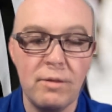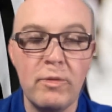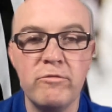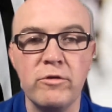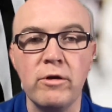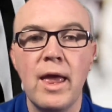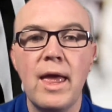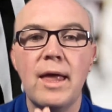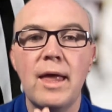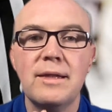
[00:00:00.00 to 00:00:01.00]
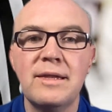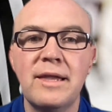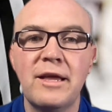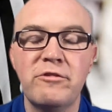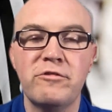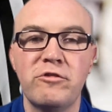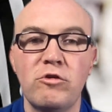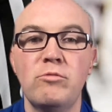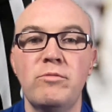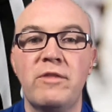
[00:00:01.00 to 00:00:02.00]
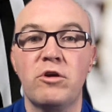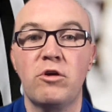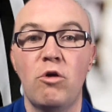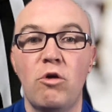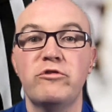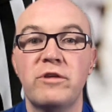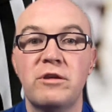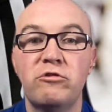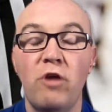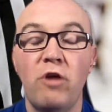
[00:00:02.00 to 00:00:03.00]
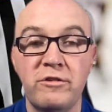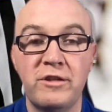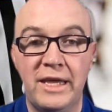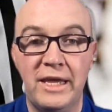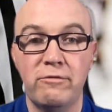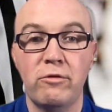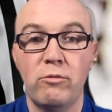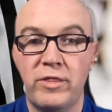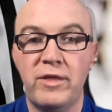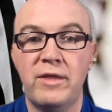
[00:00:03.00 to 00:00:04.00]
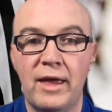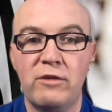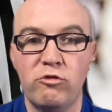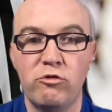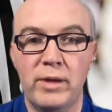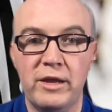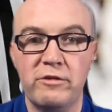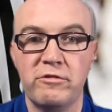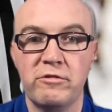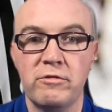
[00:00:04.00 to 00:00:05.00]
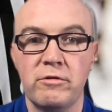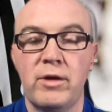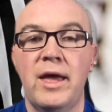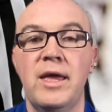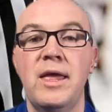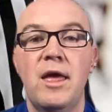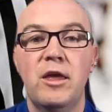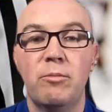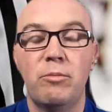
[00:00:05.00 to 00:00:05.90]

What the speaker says: However, let's assume that the coach does leave within that 2 minutes, okay?